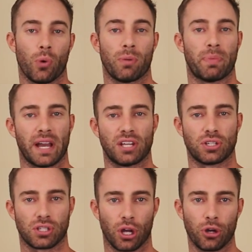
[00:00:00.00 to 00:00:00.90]
When pH
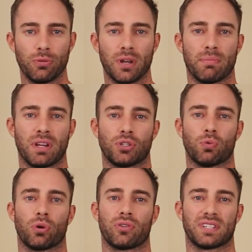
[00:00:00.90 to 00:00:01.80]
is low, it means your
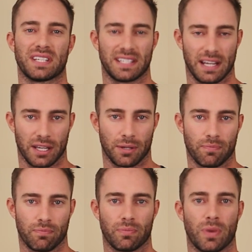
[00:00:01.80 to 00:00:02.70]
water is acidic.
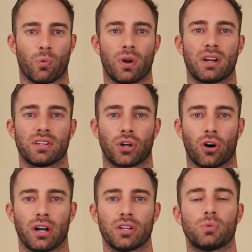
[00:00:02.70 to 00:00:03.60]
And when it is
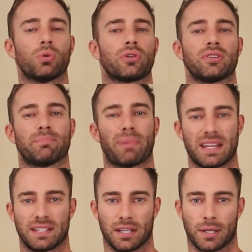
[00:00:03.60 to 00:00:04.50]
high, your water is
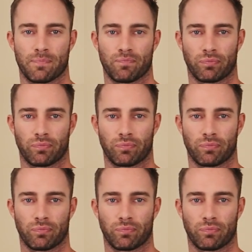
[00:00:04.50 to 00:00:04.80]
basic.